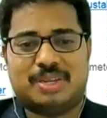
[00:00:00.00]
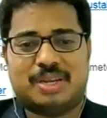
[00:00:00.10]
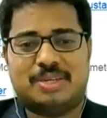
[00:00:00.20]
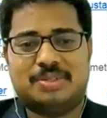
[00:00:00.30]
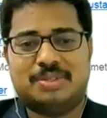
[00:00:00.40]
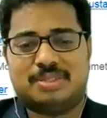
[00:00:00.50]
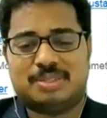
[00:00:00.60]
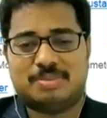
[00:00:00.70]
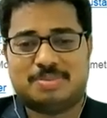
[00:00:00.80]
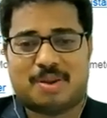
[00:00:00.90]
you can do
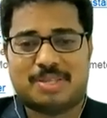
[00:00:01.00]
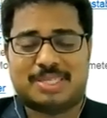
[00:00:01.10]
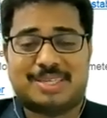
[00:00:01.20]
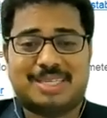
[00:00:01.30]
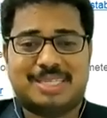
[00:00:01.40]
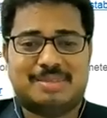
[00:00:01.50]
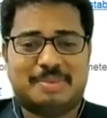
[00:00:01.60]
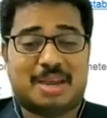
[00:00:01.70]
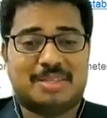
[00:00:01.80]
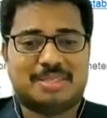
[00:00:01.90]
some project on it
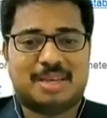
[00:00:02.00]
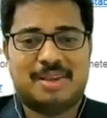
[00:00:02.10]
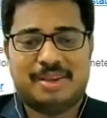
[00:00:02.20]
because